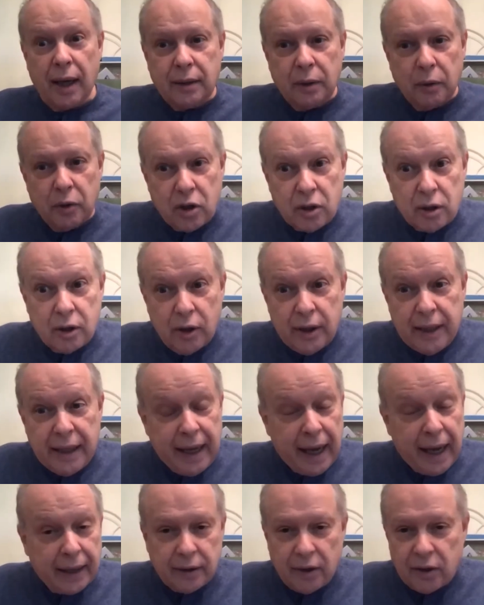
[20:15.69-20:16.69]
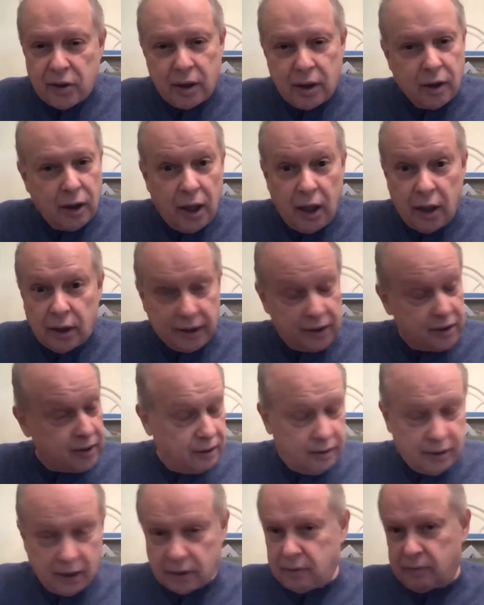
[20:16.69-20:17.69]
They were just looking at this girl that,
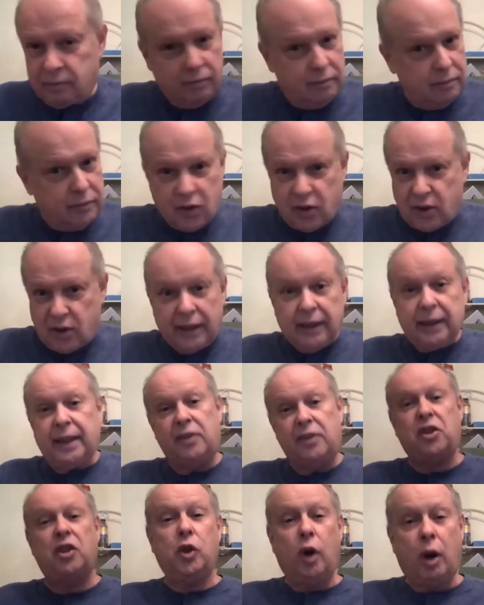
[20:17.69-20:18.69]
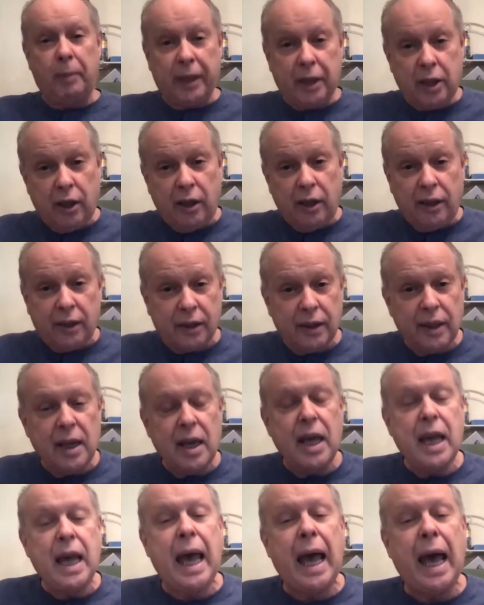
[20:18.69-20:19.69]
that suddenly is a normal girl.
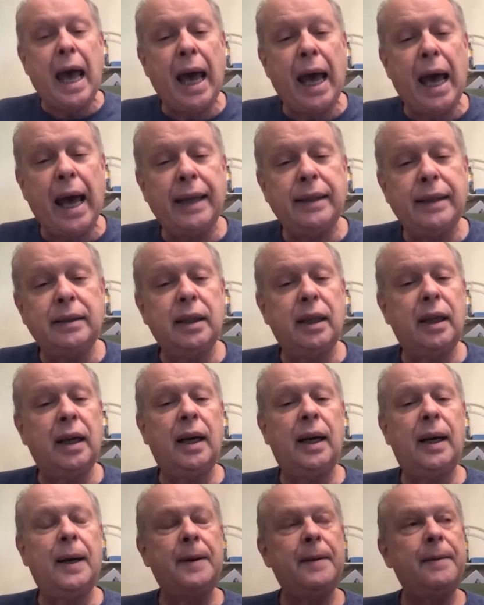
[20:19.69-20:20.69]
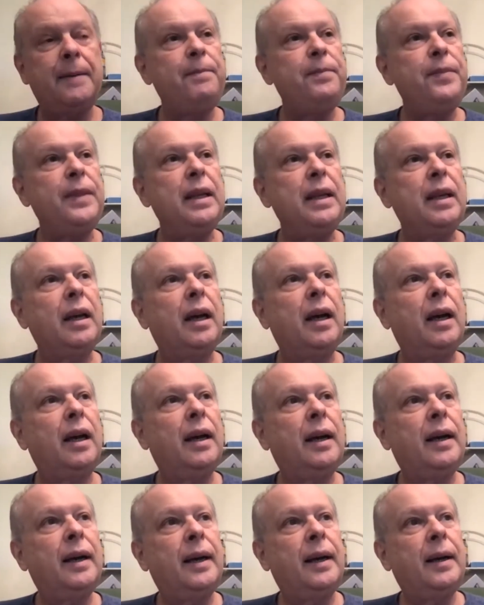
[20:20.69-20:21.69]
And uh,
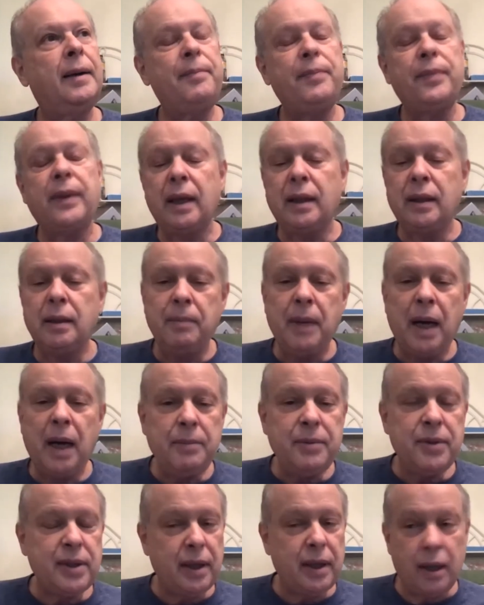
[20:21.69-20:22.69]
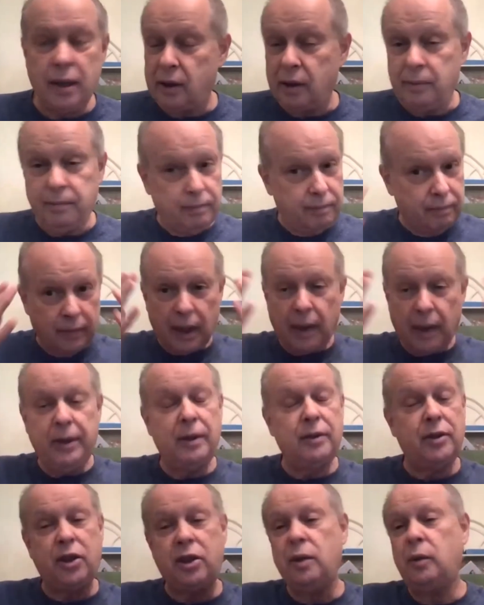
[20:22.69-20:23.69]
uh, and the mom's, I mean,
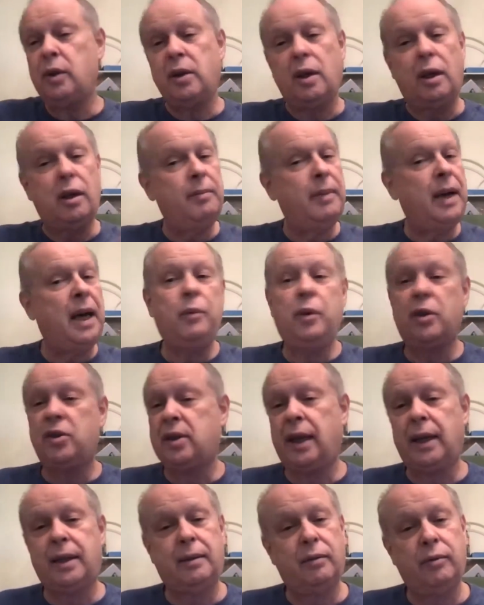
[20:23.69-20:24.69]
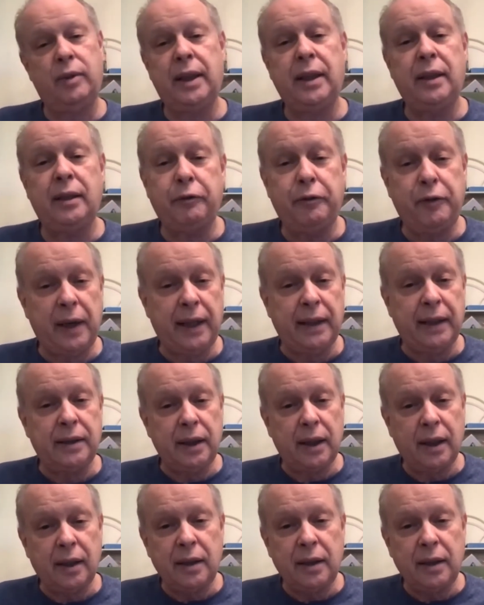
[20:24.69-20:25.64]
she was, her mom was like ready to faint, you know.